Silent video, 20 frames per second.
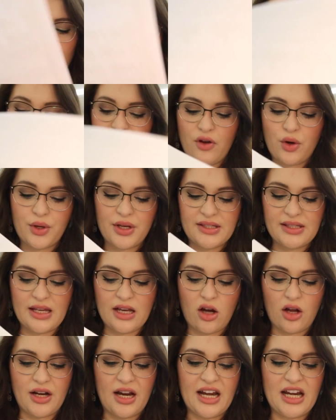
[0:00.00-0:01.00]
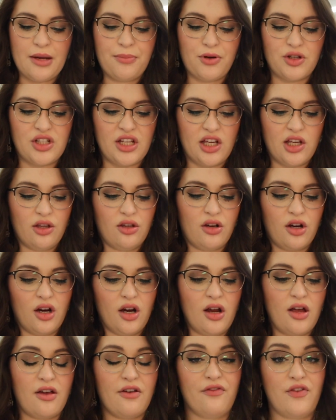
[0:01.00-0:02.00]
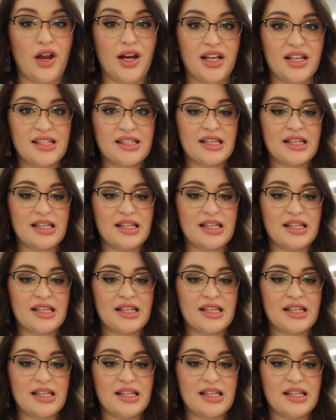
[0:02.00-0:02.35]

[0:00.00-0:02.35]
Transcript: we're not focusing on any particular phonics